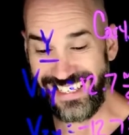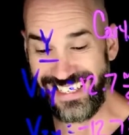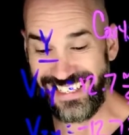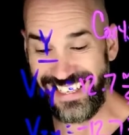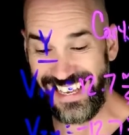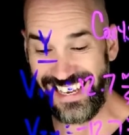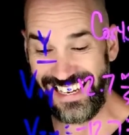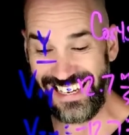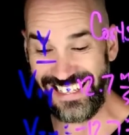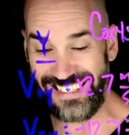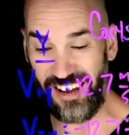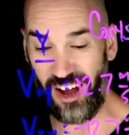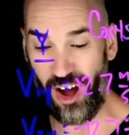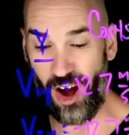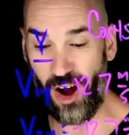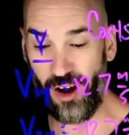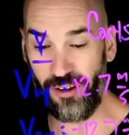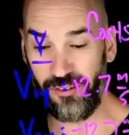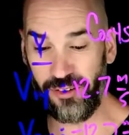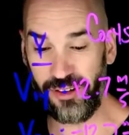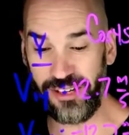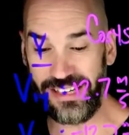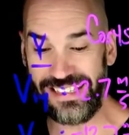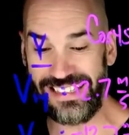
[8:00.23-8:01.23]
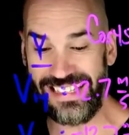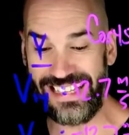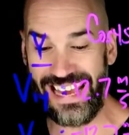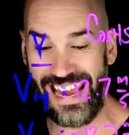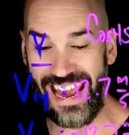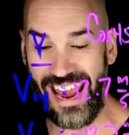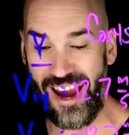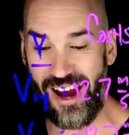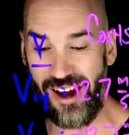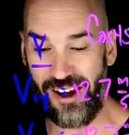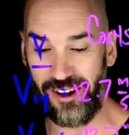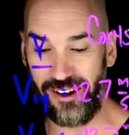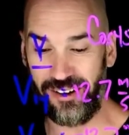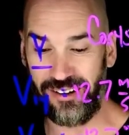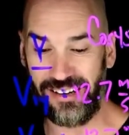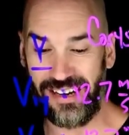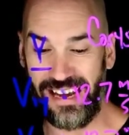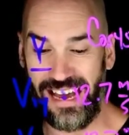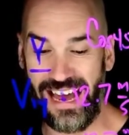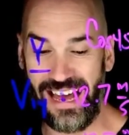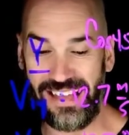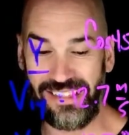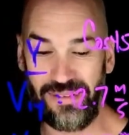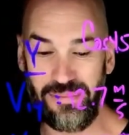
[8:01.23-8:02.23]
This thing is hovering in the air
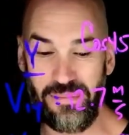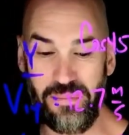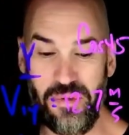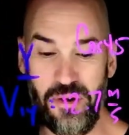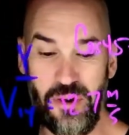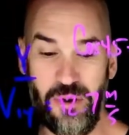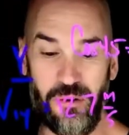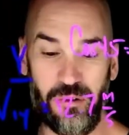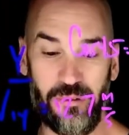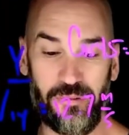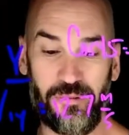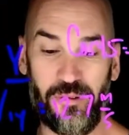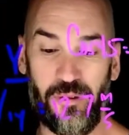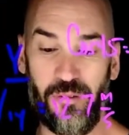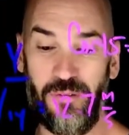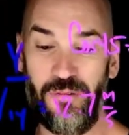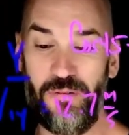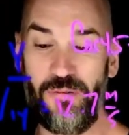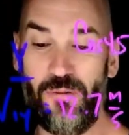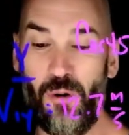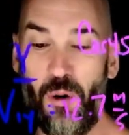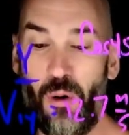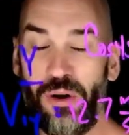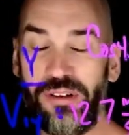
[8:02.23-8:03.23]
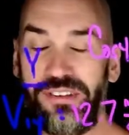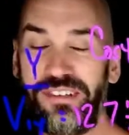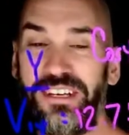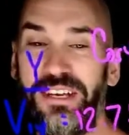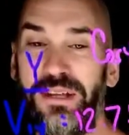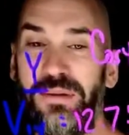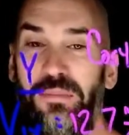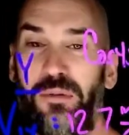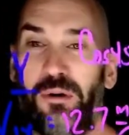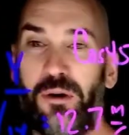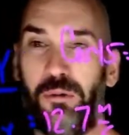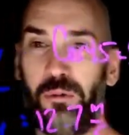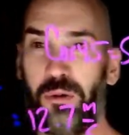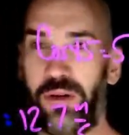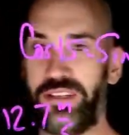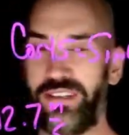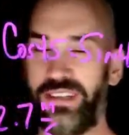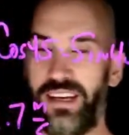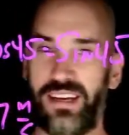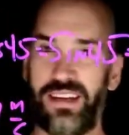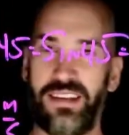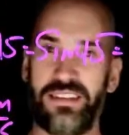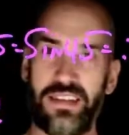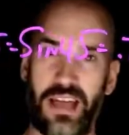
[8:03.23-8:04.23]
on the moon for 14.1
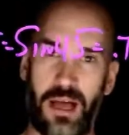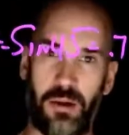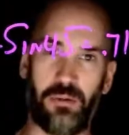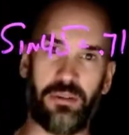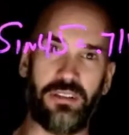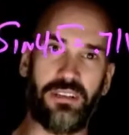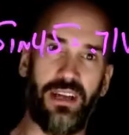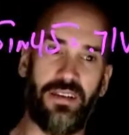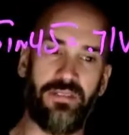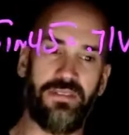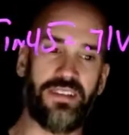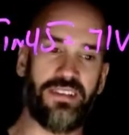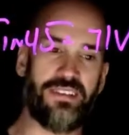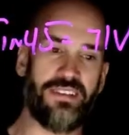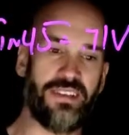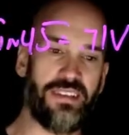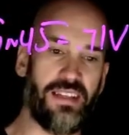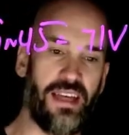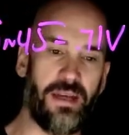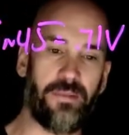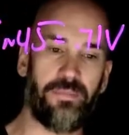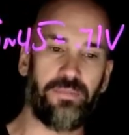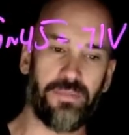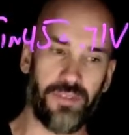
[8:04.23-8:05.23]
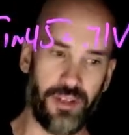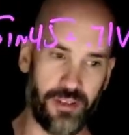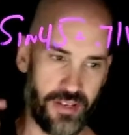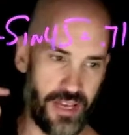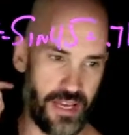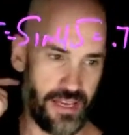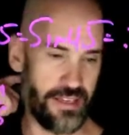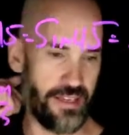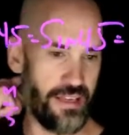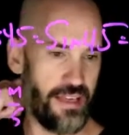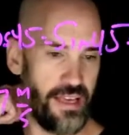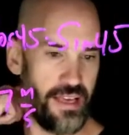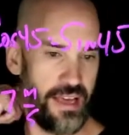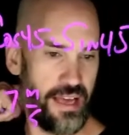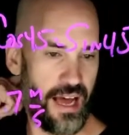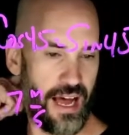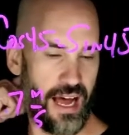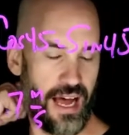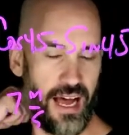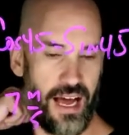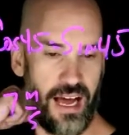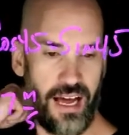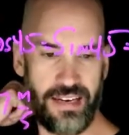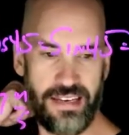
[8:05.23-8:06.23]
seconds. I would love to see that. Okay,
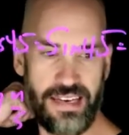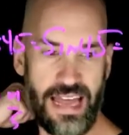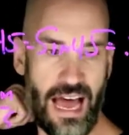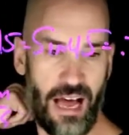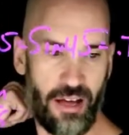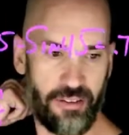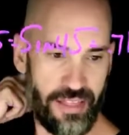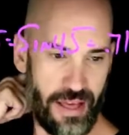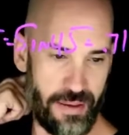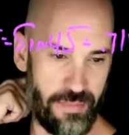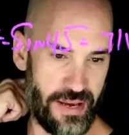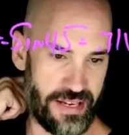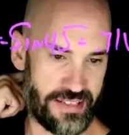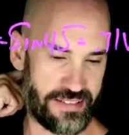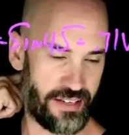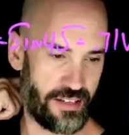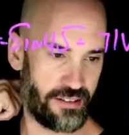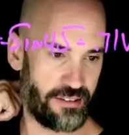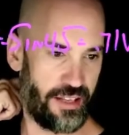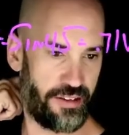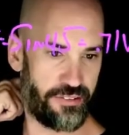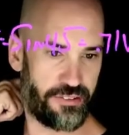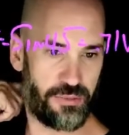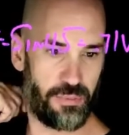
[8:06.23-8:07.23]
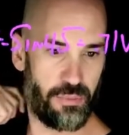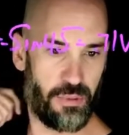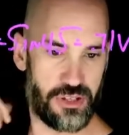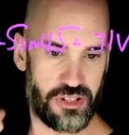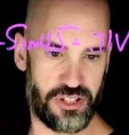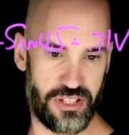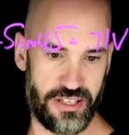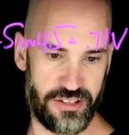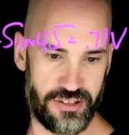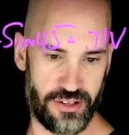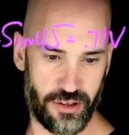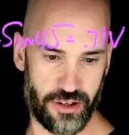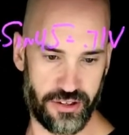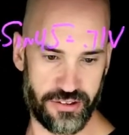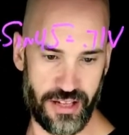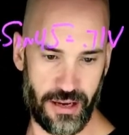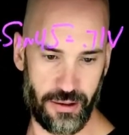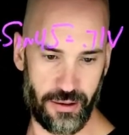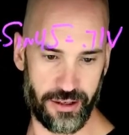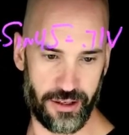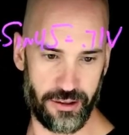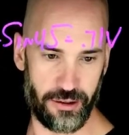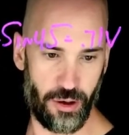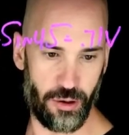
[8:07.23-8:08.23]
now that makes our life much easier because
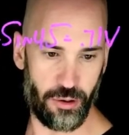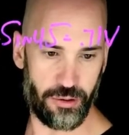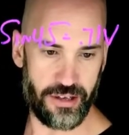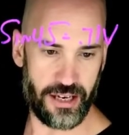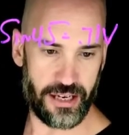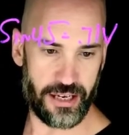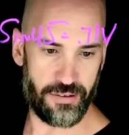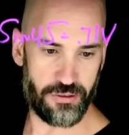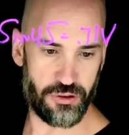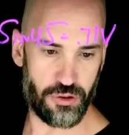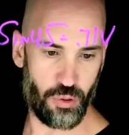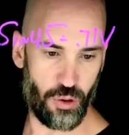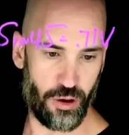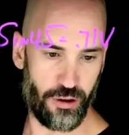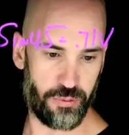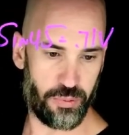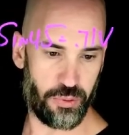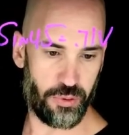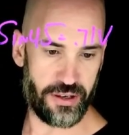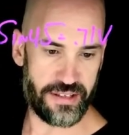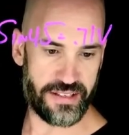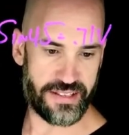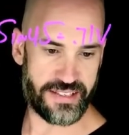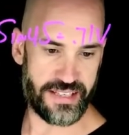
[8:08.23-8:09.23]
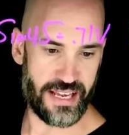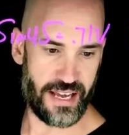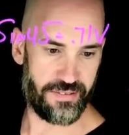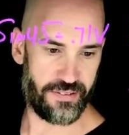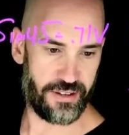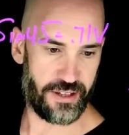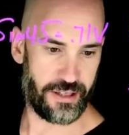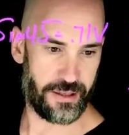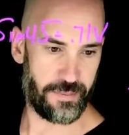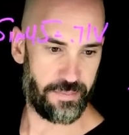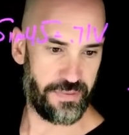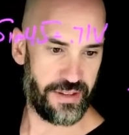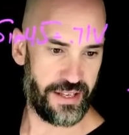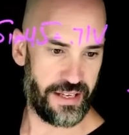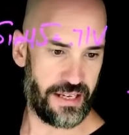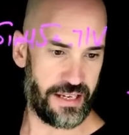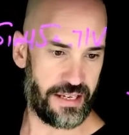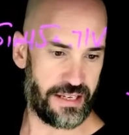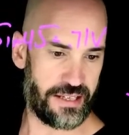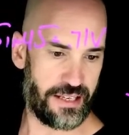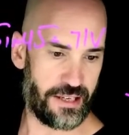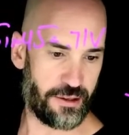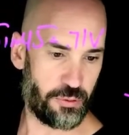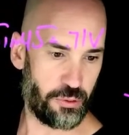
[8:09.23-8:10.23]
now I can go negative 12.7
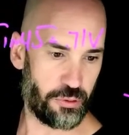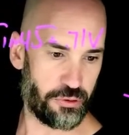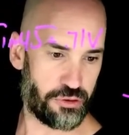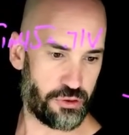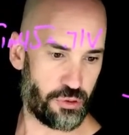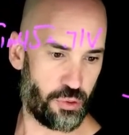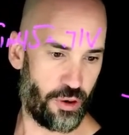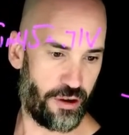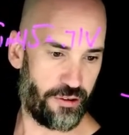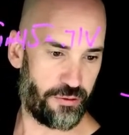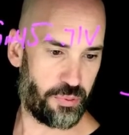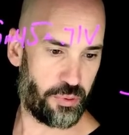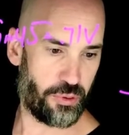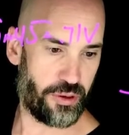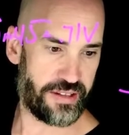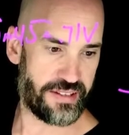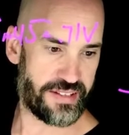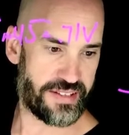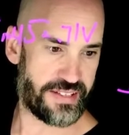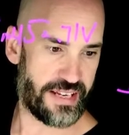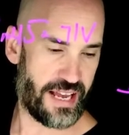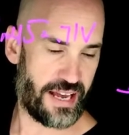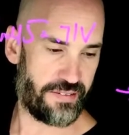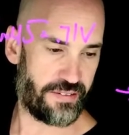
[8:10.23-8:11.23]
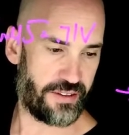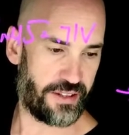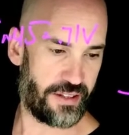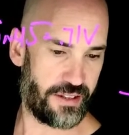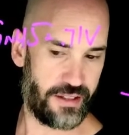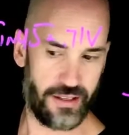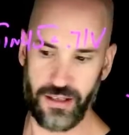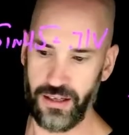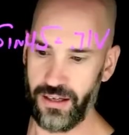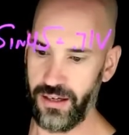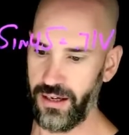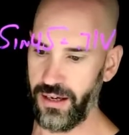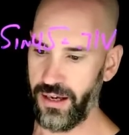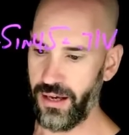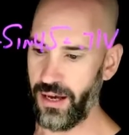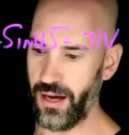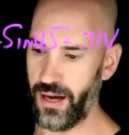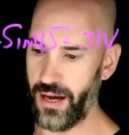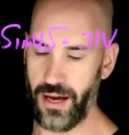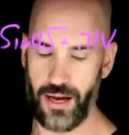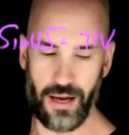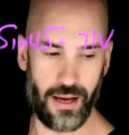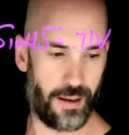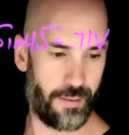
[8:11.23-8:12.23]
equals
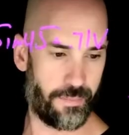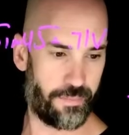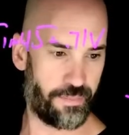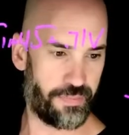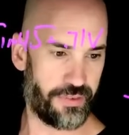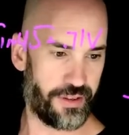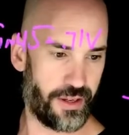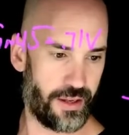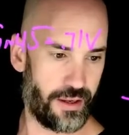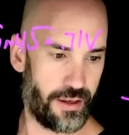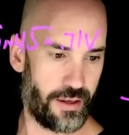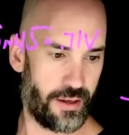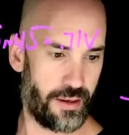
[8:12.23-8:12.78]
12.7